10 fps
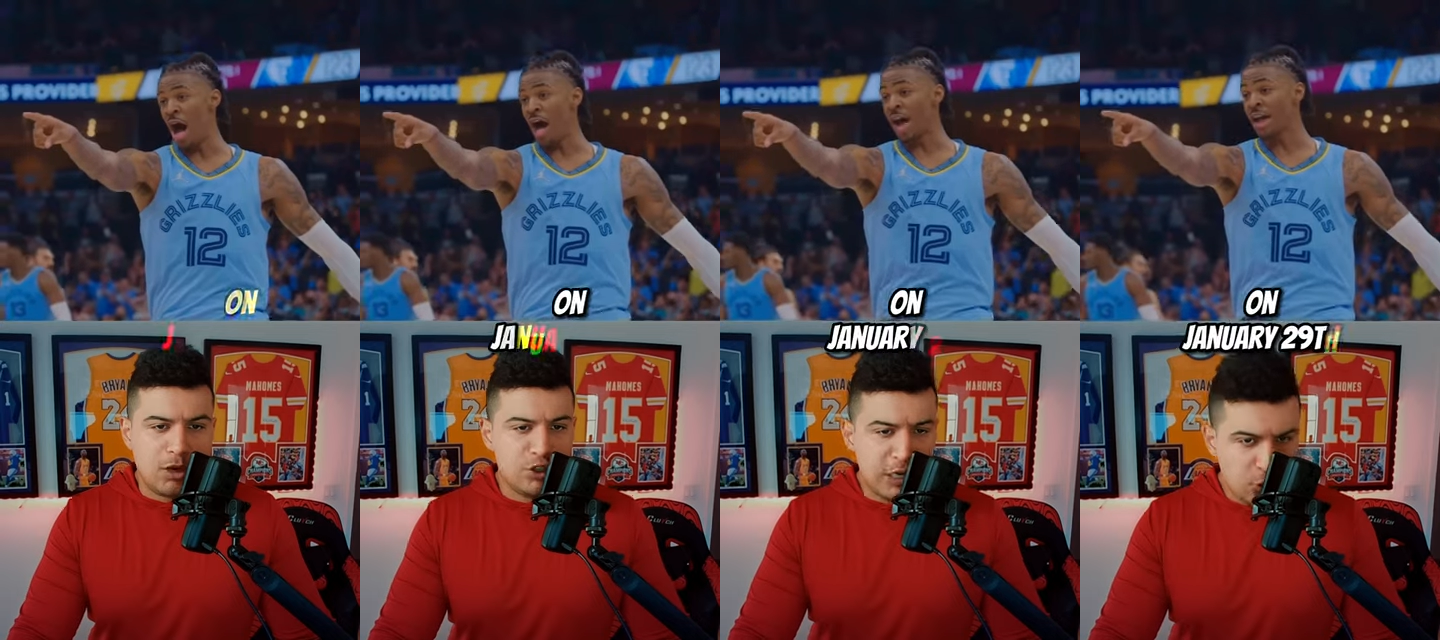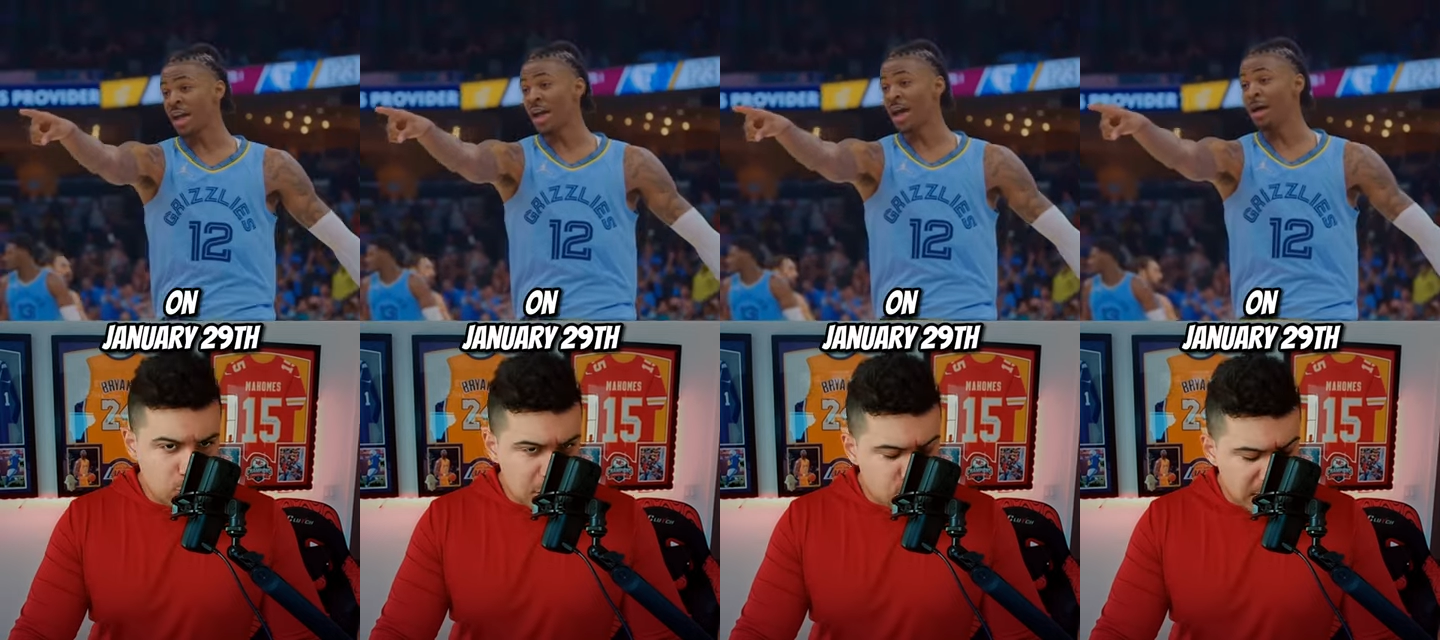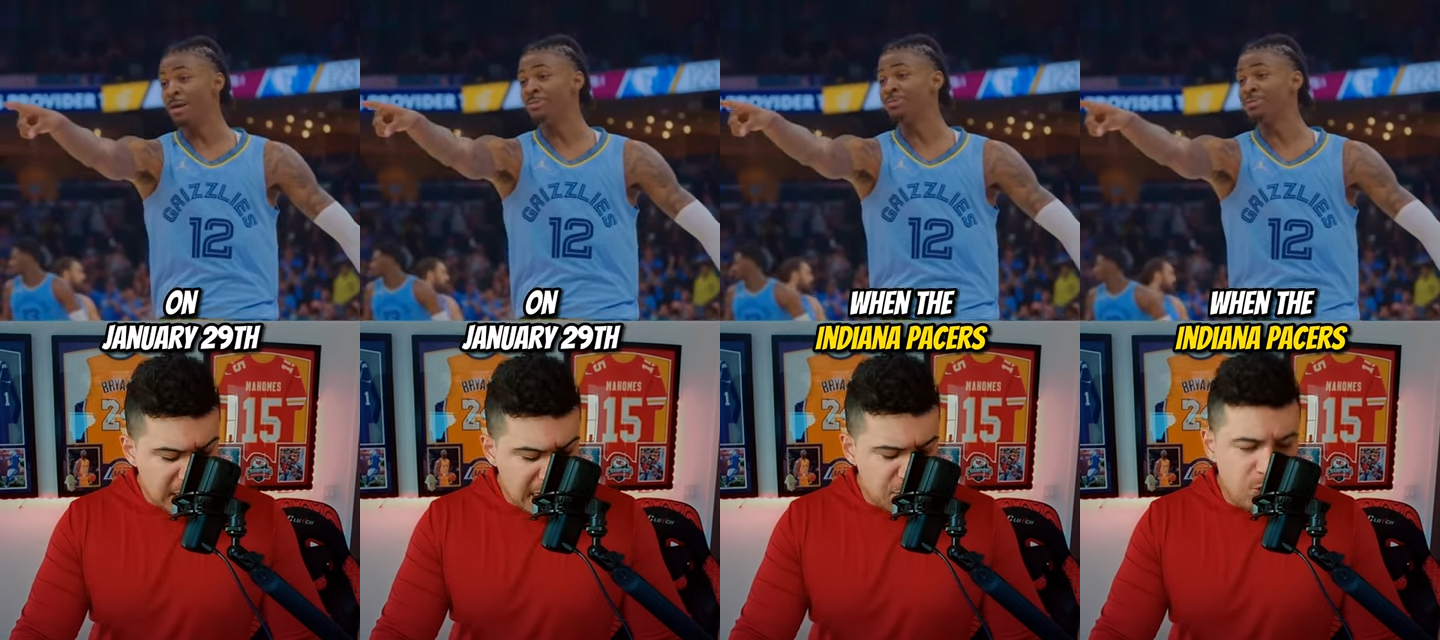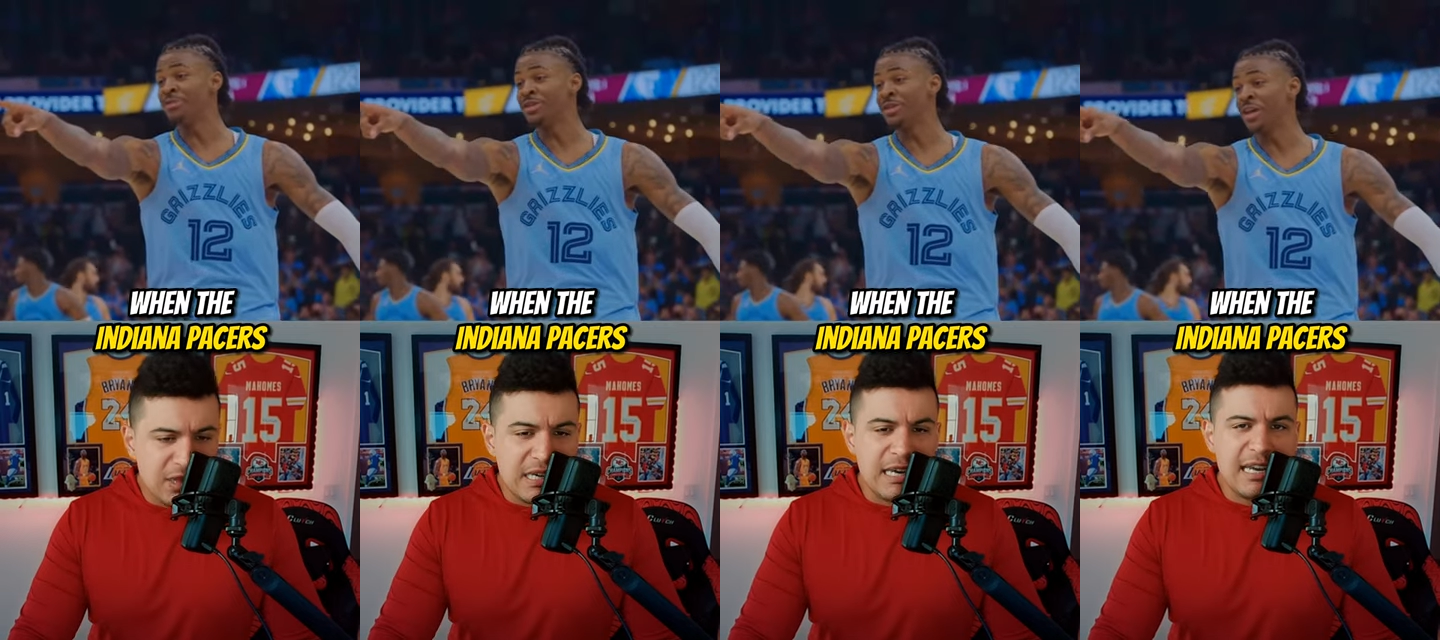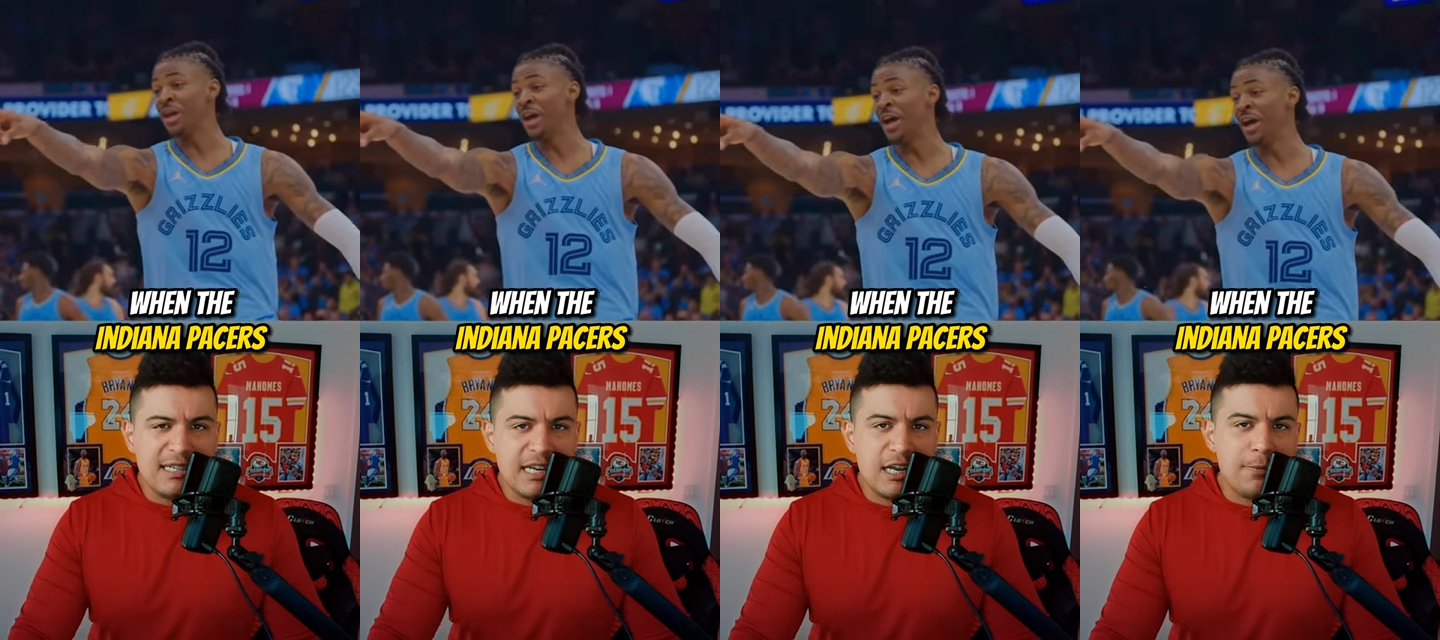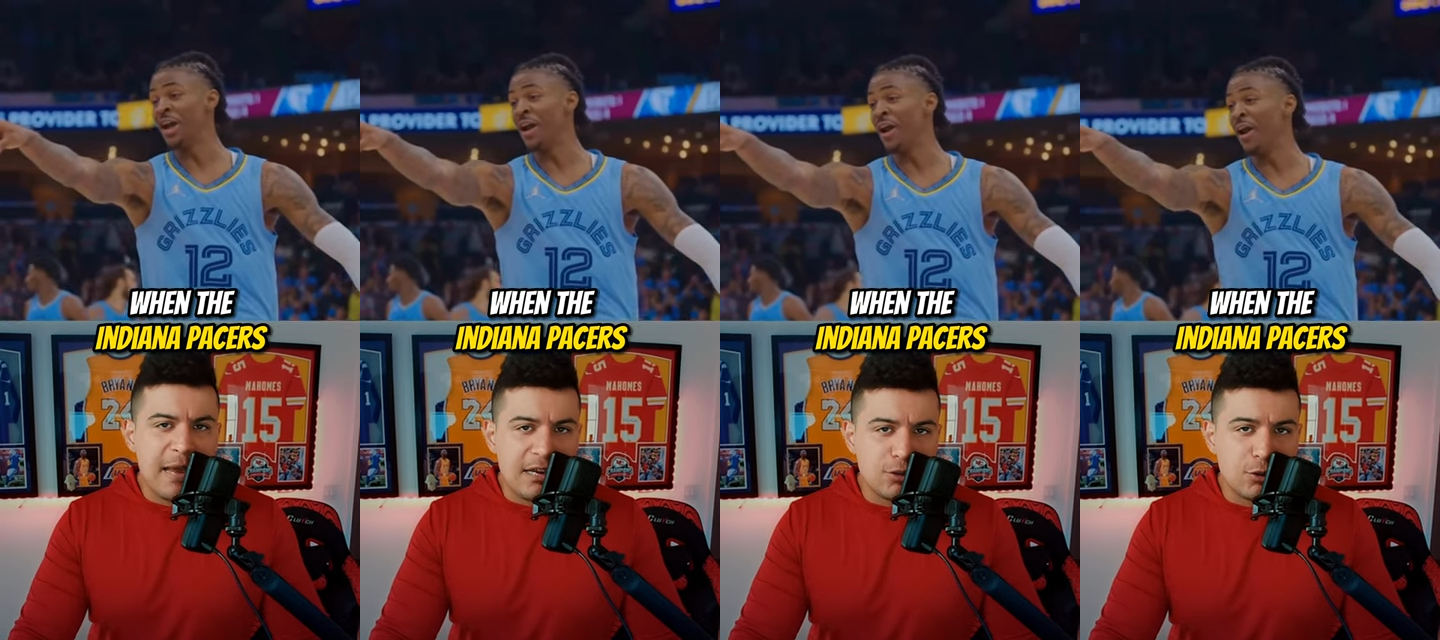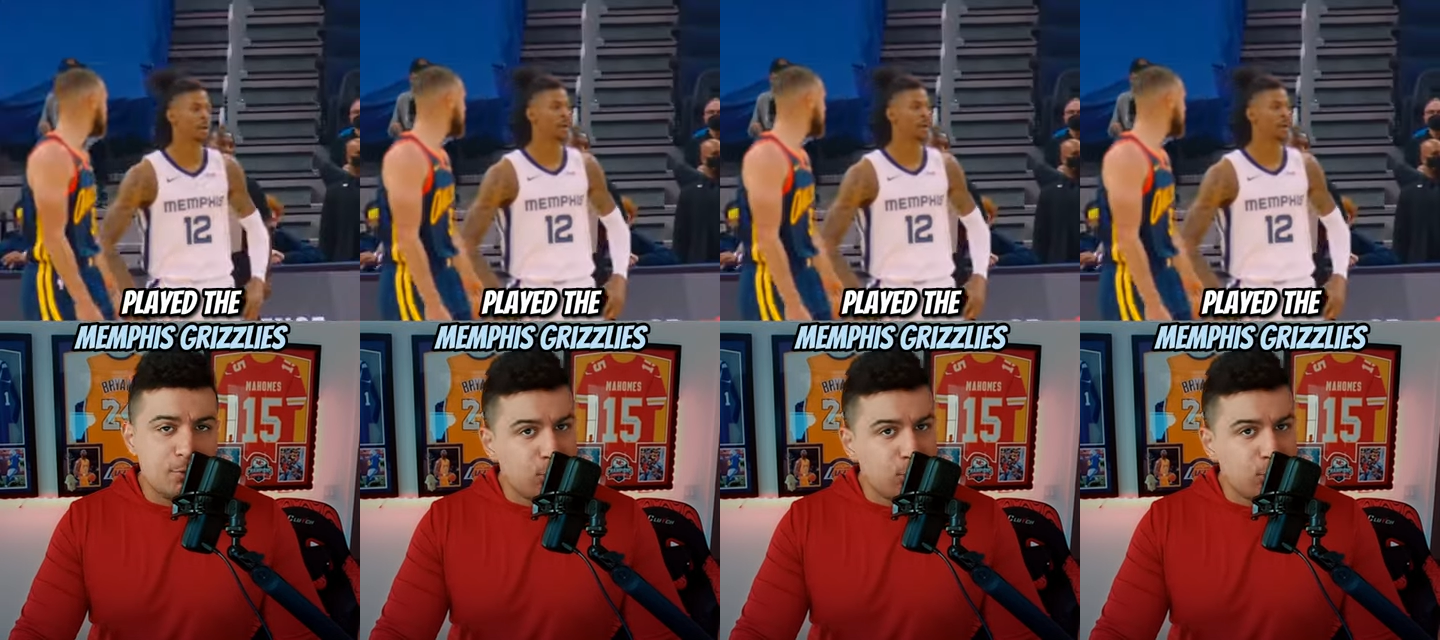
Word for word: On January 29th, when the Indiana Pacers